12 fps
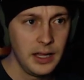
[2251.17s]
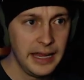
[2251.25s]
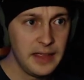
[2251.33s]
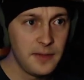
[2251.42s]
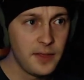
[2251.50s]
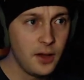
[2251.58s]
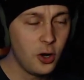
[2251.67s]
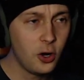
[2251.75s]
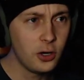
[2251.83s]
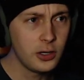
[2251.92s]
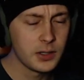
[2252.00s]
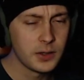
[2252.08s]
In the
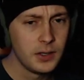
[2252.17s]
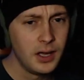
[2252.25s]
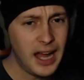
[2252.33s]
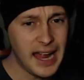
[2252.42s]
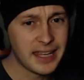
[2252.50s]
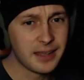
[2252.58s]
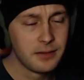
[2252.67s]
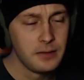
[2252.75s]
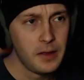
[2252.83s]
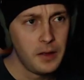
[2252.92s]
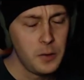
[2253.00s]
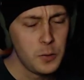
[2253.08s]
heart?
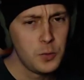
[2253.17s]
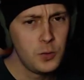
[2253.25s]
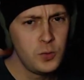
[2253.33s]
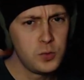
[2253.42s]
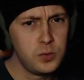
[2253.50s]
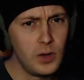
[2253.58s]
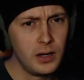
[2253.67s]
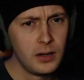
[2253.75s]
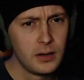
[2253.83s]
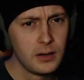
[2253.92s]
Ooh.